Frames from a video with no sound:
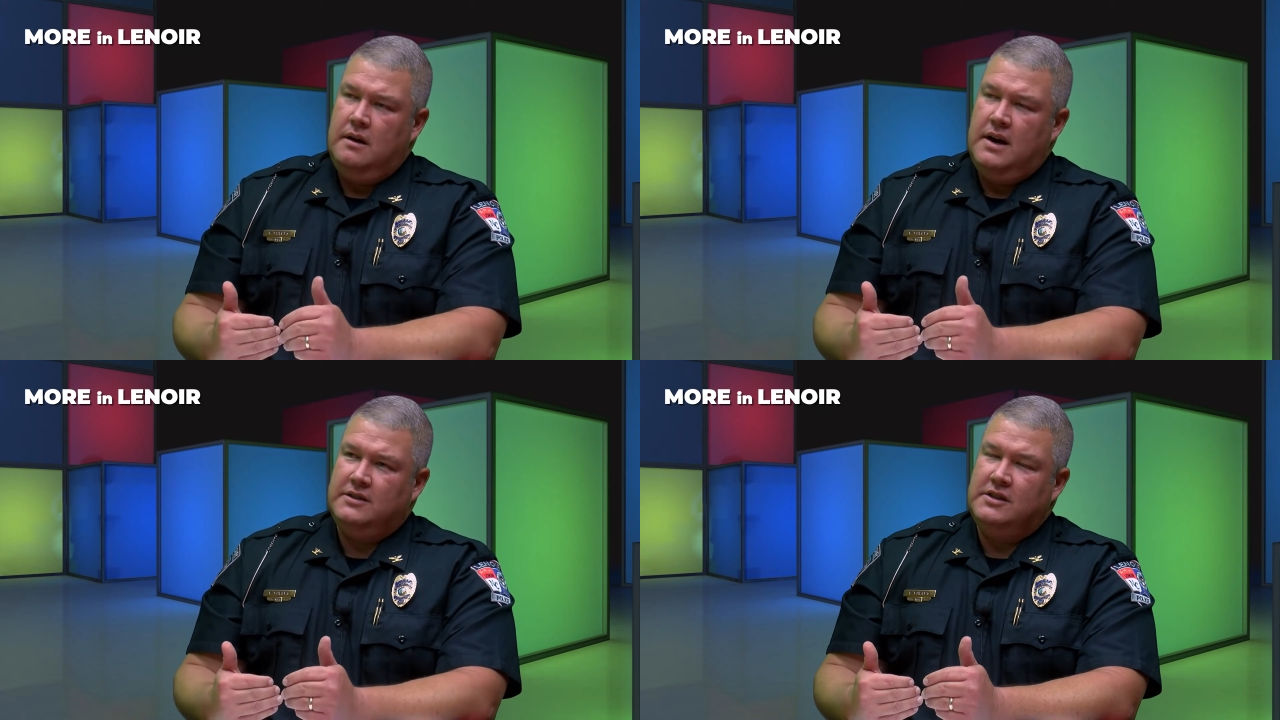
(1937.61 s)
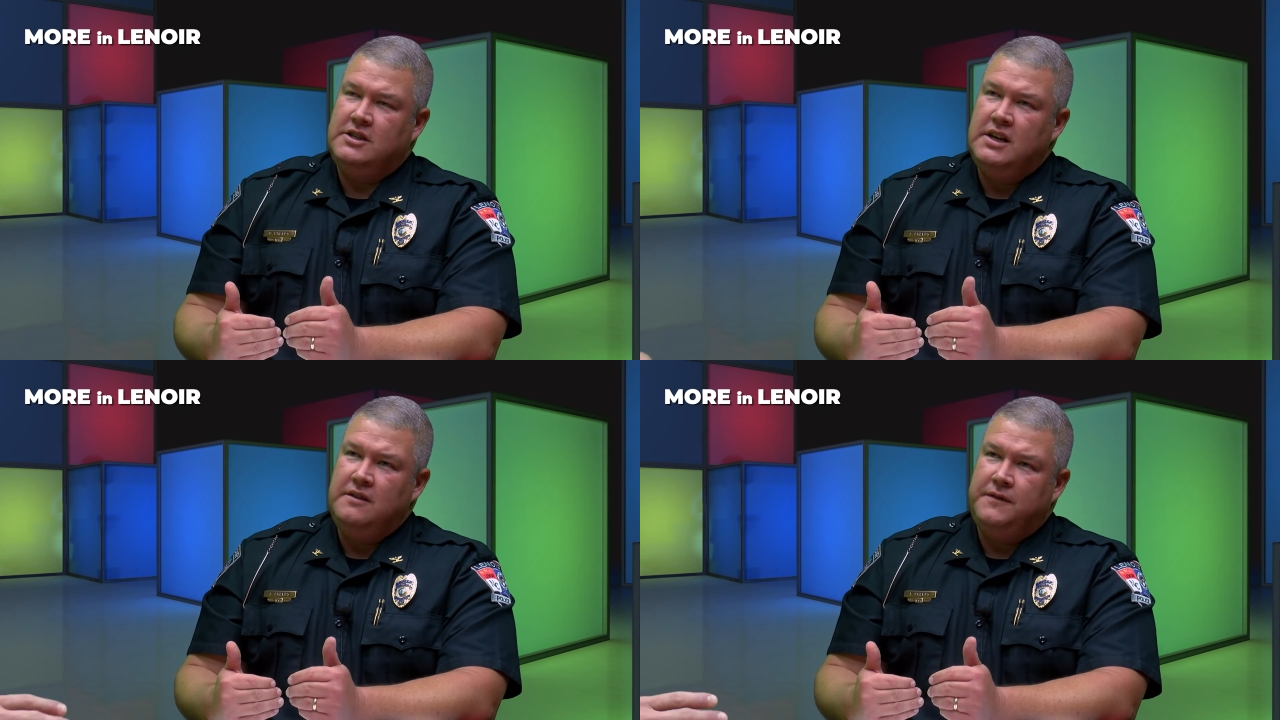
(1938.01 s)
as a
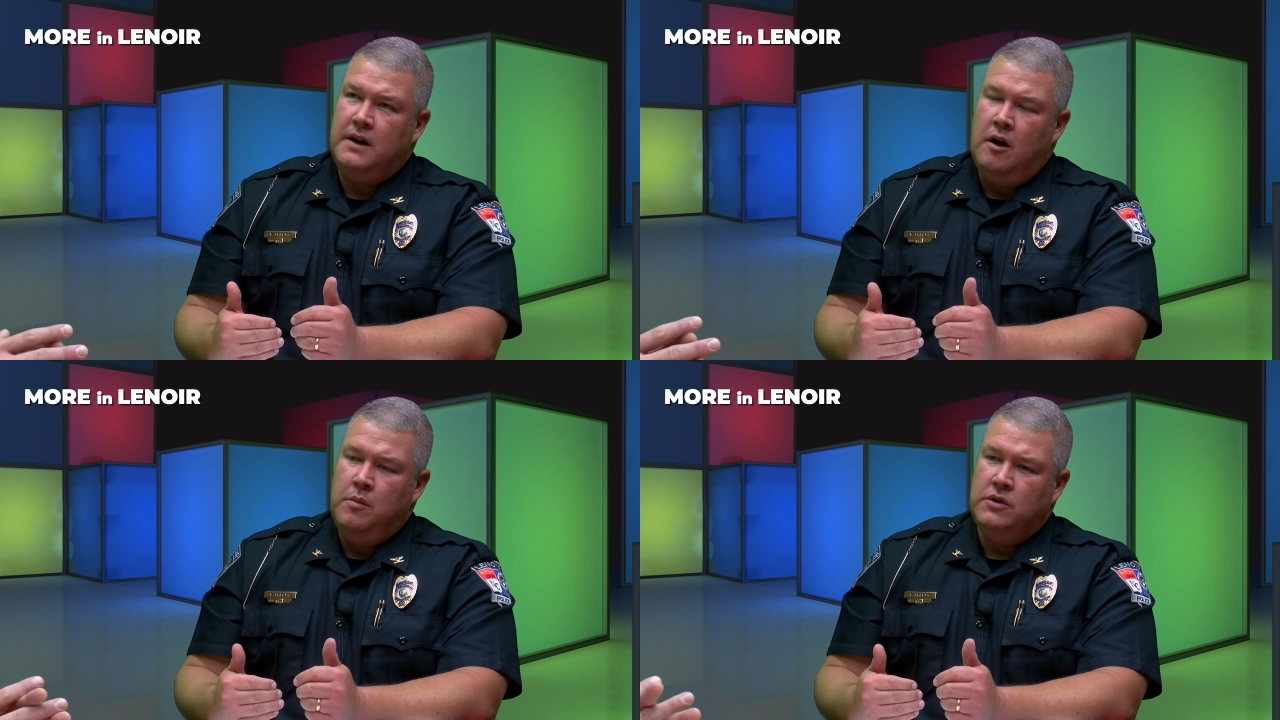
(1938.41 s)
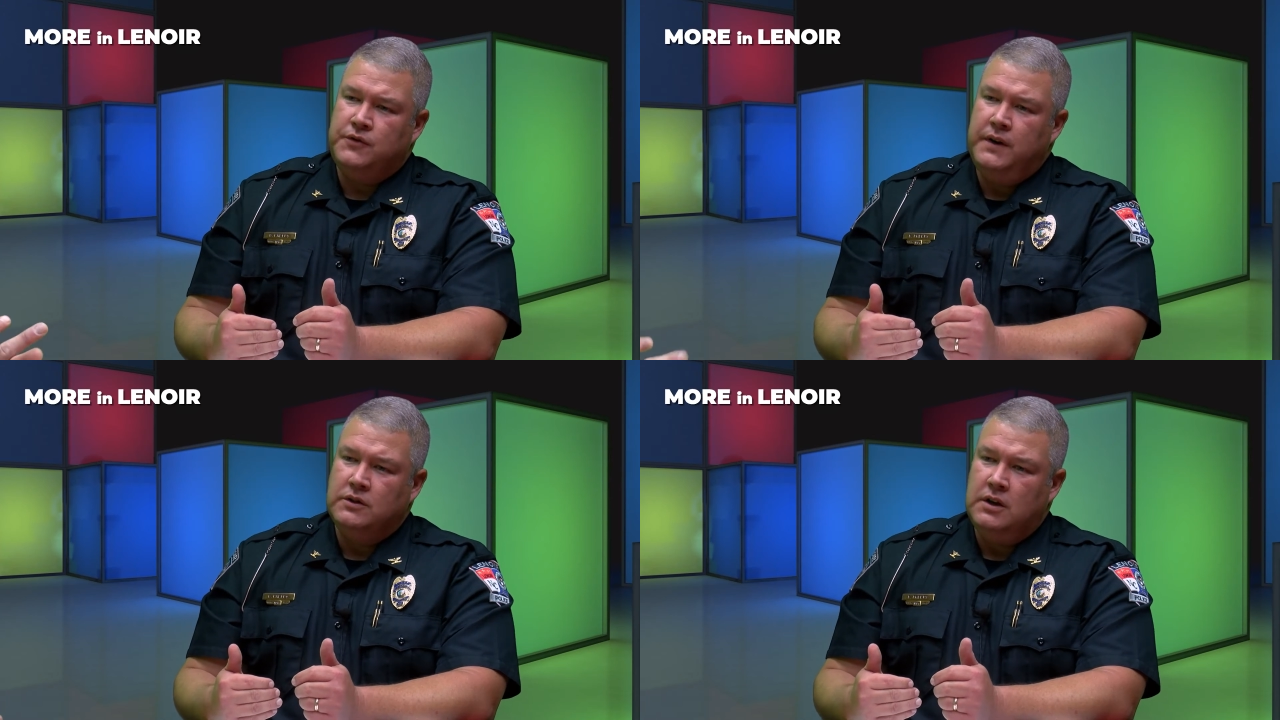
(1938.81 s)
chief, it almost
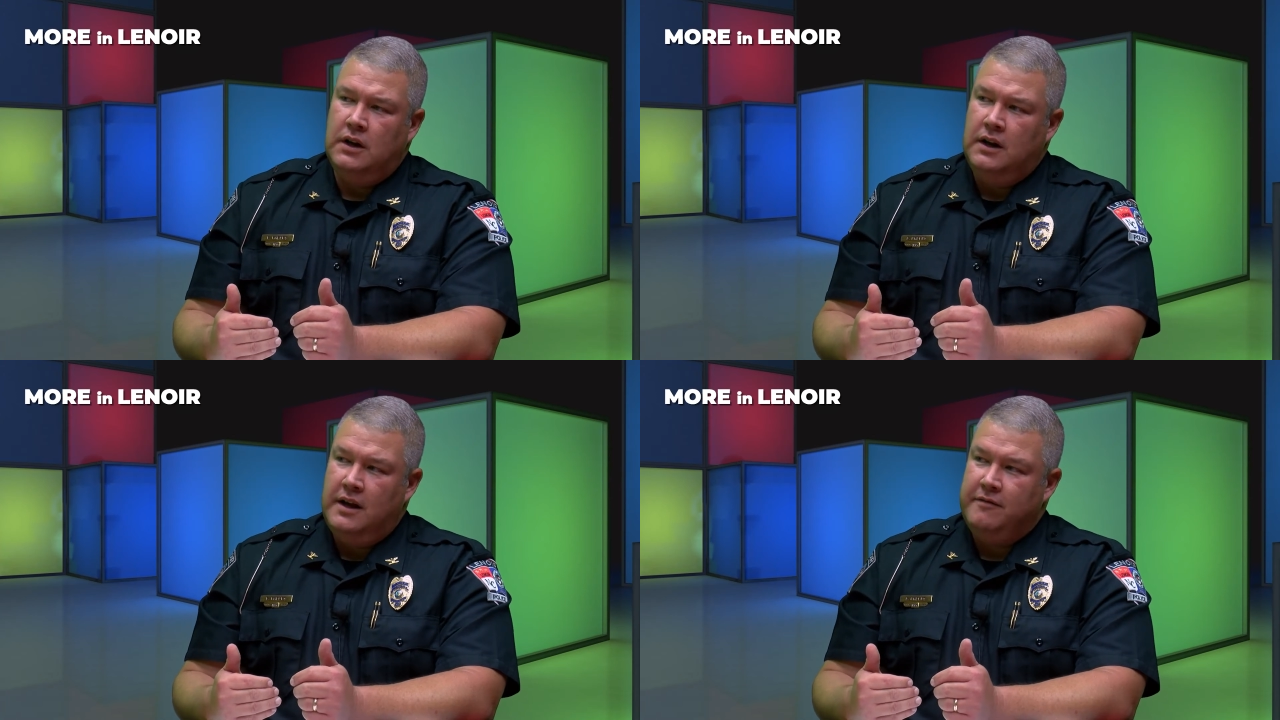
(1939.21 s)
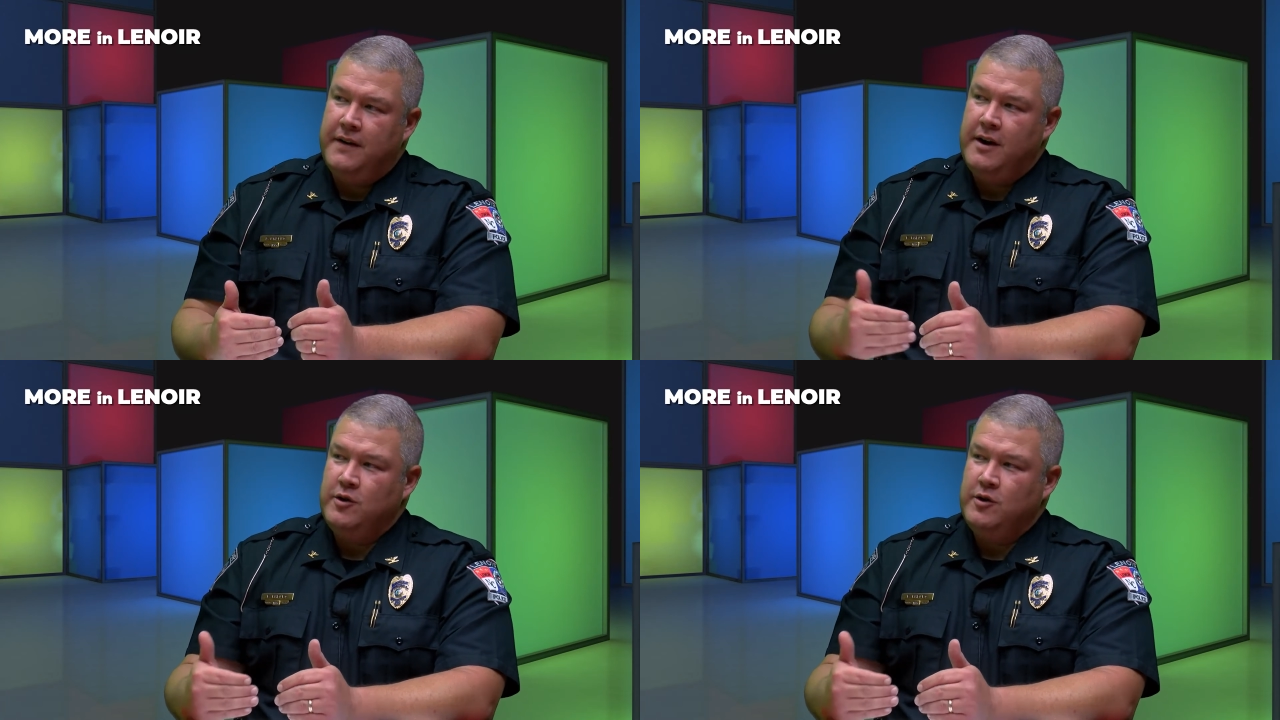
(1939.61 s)
feels a little unfair.